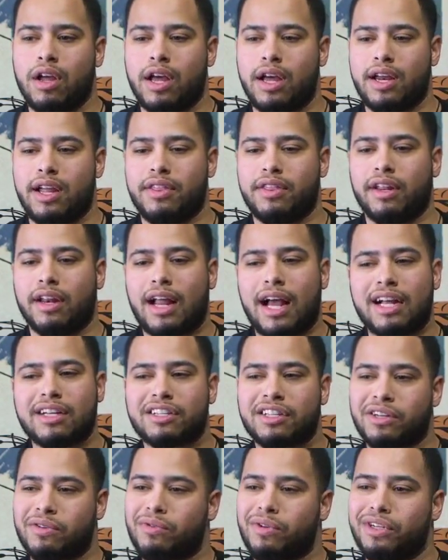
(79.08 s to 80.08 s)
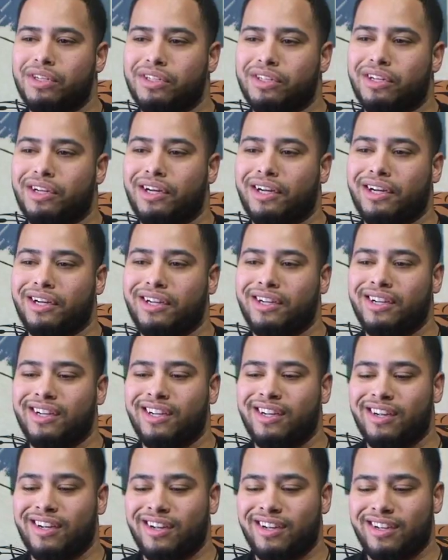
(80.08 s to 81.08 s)
And then the last thing was uh,
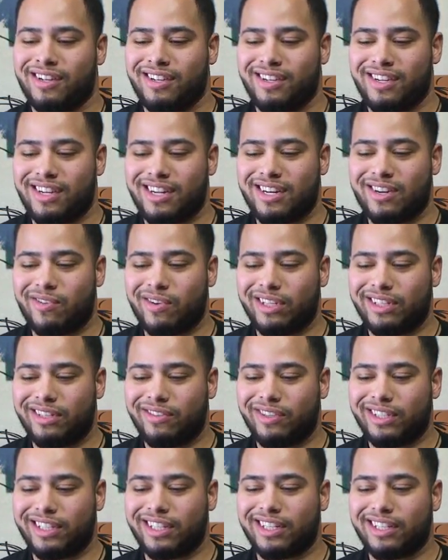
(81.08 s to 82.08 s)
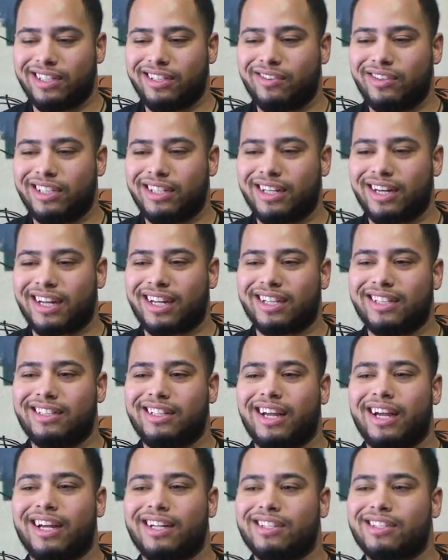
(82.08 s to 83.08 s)
you know we, we did a, we did like a
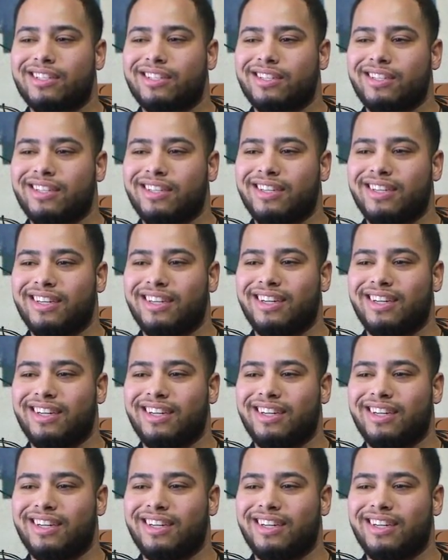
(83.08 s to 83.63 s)
dance